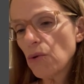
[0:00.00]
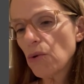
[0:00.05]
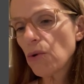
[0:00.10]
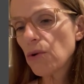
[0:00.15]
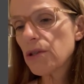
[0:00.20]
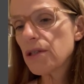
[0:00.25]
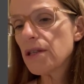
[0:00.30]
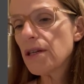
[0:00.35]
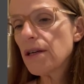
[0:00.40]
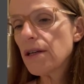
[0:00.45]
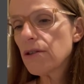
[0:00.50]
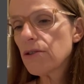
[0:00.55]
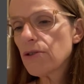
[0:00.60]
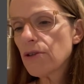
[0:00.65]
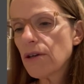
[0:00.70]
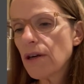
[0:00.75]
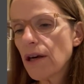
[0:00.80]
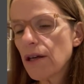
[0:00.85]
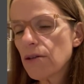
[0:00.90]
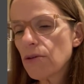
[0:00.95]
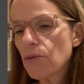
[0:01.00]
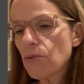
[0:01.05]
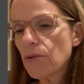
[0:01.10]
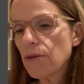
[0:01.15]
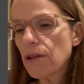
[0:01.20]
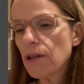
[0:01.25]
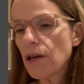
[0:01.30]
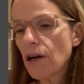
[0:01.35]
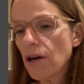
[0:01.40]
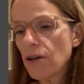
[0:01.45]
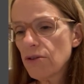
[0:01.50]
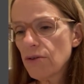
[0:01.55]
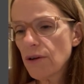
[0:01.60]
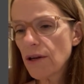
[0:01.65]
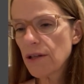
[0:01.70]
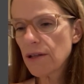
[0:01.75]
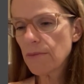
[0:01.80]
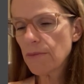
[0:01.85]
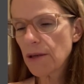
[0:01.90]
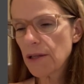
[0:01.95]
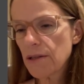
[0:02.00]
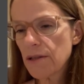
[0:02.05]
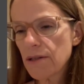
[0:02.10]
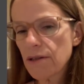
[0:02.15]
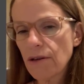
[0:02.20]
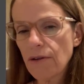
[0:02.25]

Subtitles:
or taken together with the other elements